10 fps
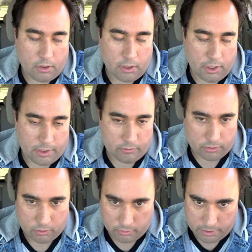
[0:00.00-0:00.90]
any
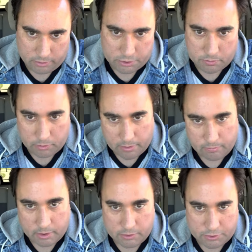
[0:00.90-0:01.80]
real way to explain
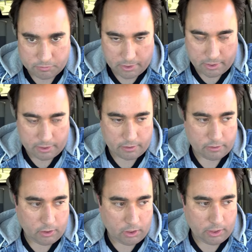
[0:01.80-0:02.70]

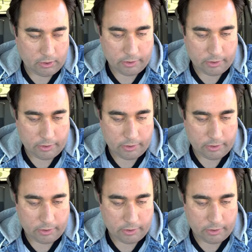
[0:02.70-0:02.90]
how